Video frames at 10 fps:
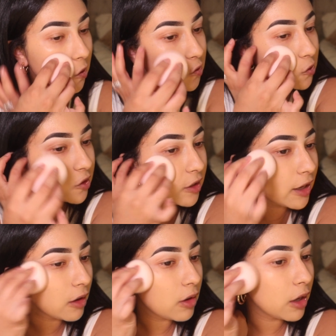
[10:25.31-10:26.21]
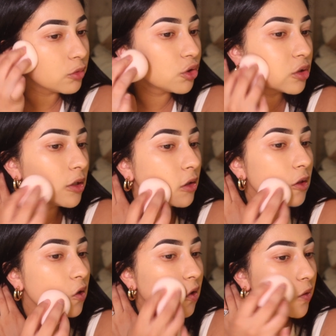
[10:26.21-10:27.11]
So then now I'll just
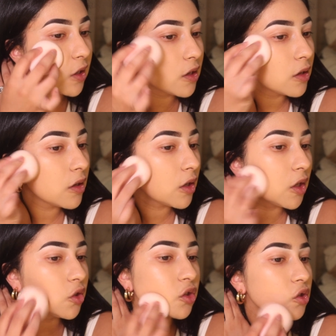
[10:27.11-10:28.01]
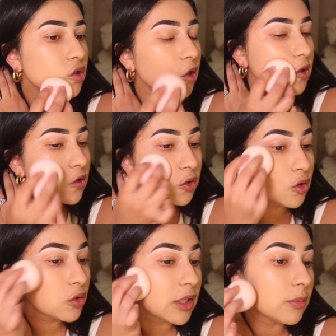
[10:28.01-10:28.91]
literally go in and just start
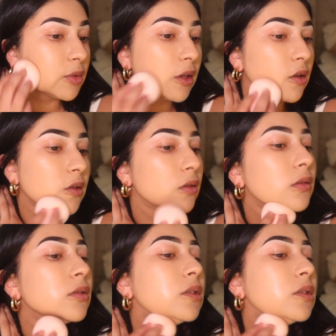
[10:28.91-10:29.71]
to tap that in.